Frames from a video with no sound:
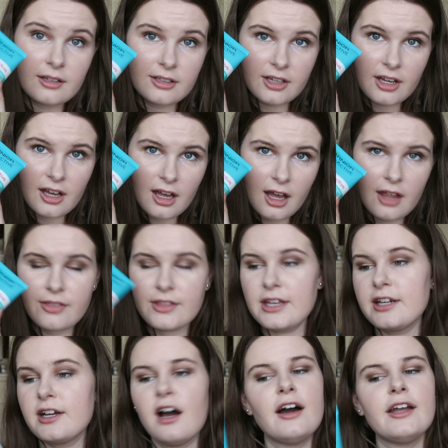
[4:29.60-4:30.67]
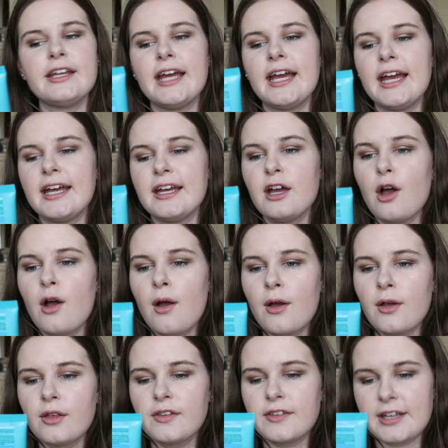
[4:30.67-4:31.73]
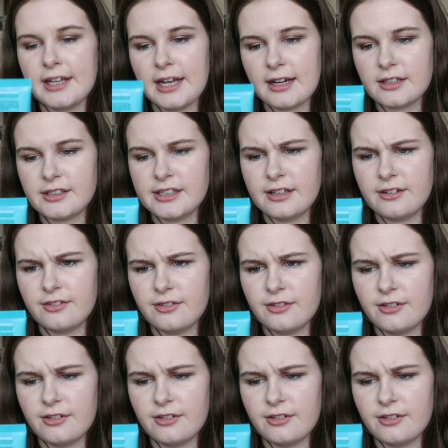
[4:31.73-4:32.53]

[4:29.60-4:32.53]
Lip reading: ta-da, the Garnier Skin Active,